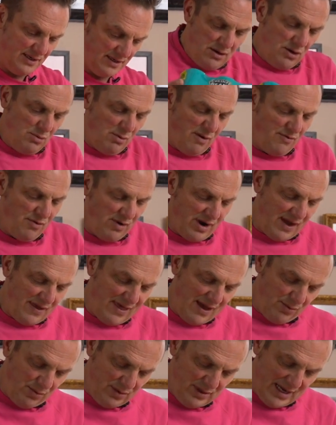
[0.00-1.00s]
I don't know if I'll get
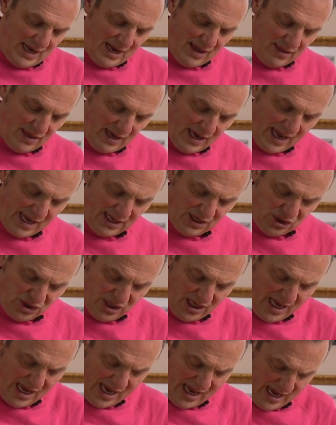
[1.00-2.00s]
that one down the edge
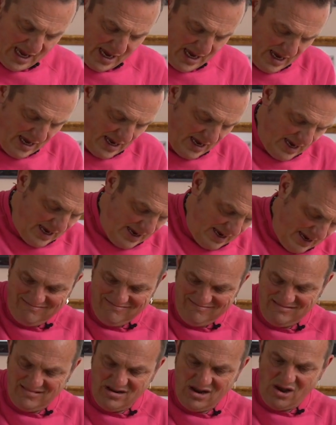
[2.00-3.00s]
there.
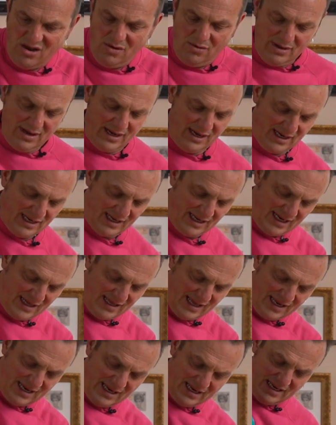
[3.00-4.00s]
No, I ain't gonna get
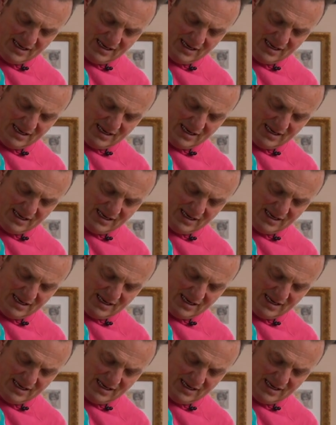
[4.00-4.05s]
that in.